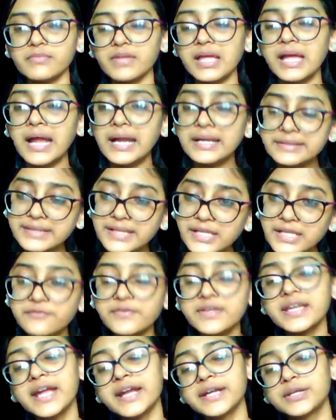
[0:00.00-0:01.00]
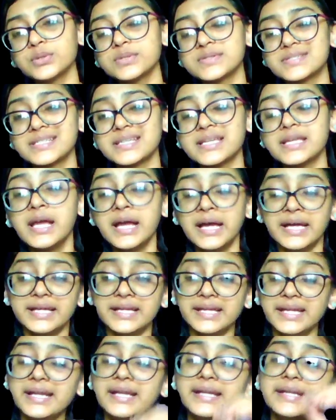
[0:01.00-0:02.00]
And then we get to see
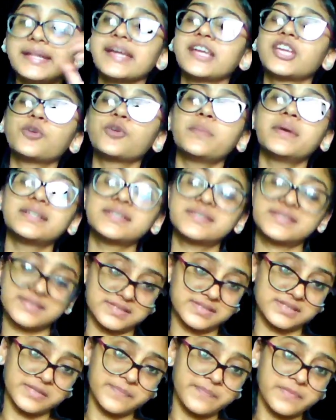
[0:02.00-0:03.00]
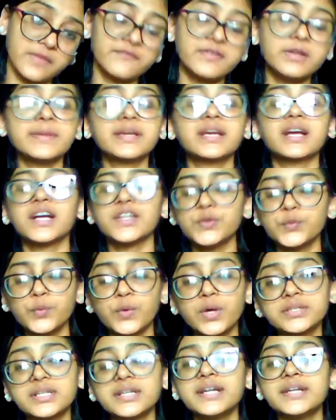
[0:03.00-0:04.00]
integuments will be
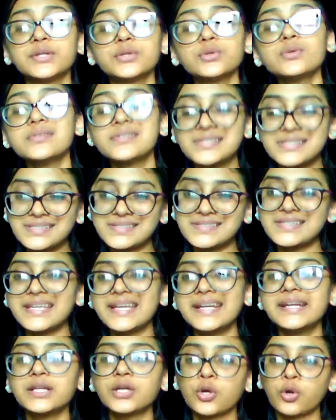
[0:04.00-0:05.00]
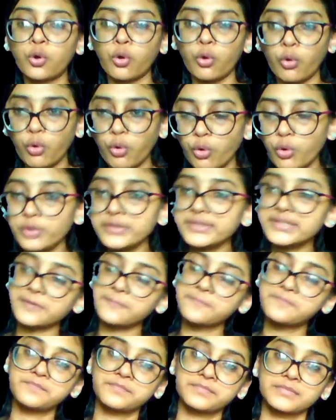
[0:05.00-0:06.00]
converted into seed coat,
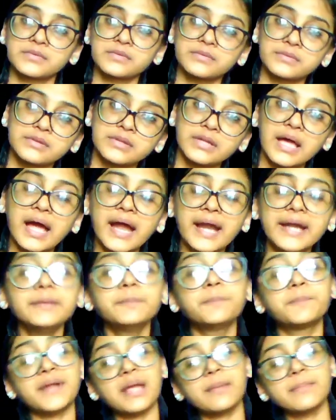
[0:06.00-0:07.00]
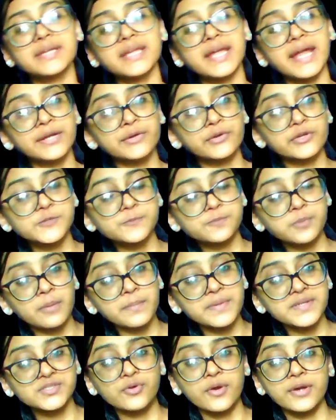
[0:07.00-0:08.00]
and primary
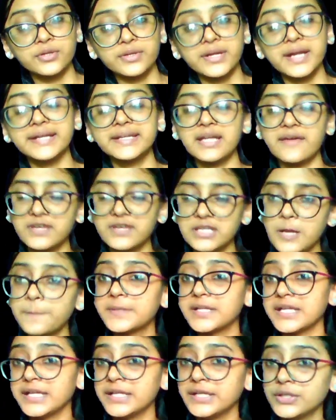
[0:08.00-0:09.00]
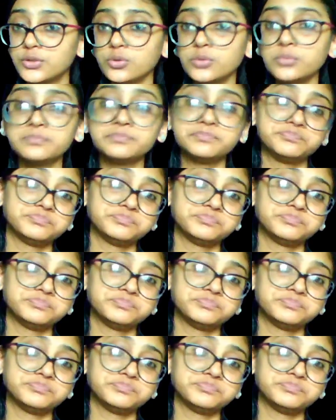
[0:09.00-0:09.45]
endosperm is going to get developed into